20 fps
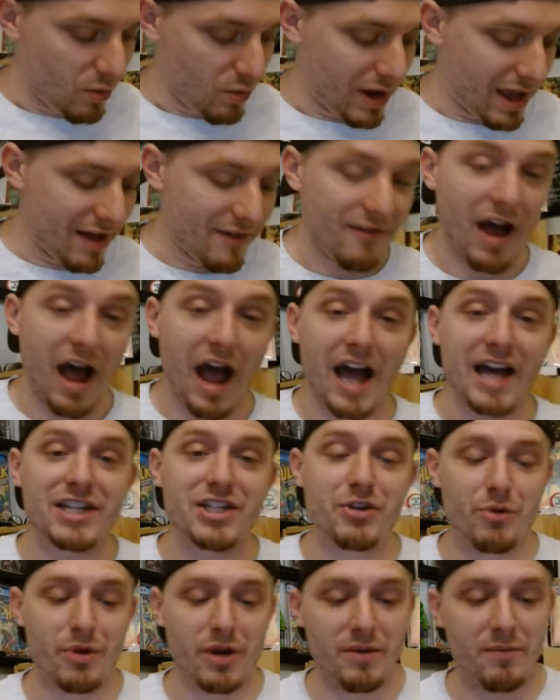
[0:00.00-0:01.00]
we have
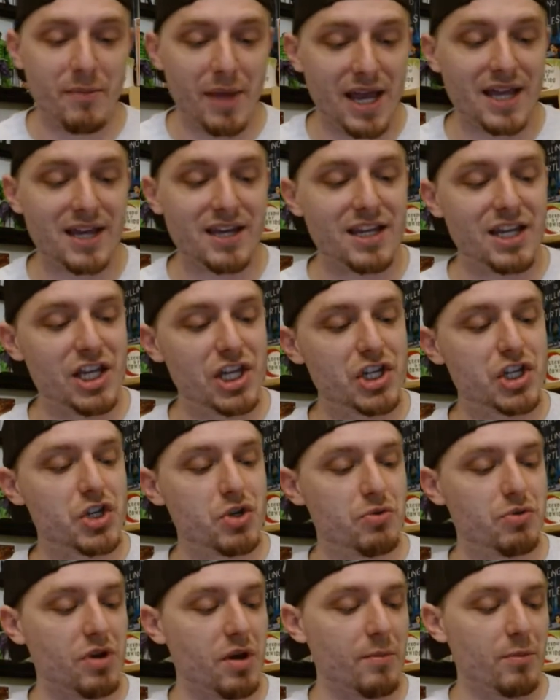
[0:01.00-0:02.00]
Ice Cream Man,
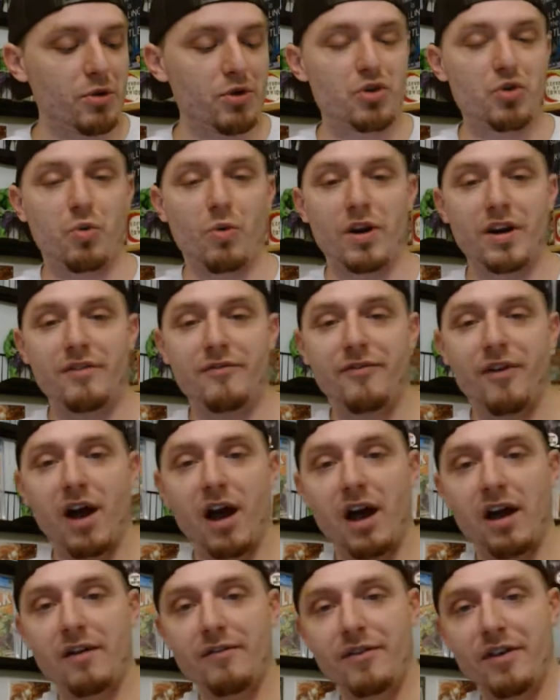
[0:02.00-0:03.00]
issue number
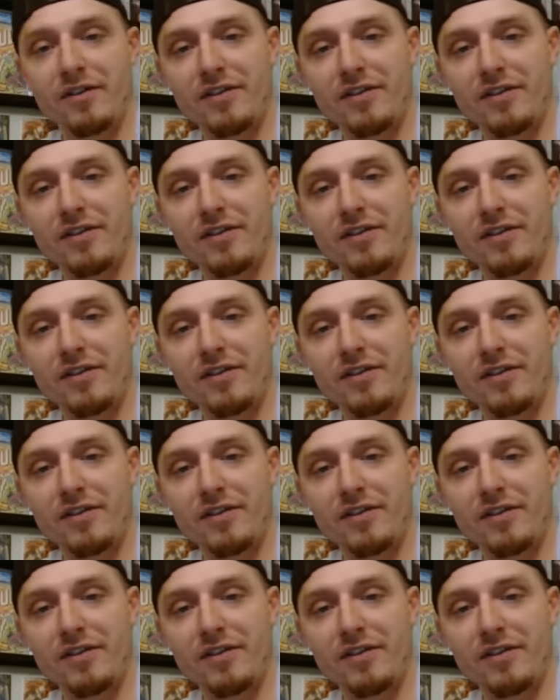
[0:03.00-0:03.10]
25.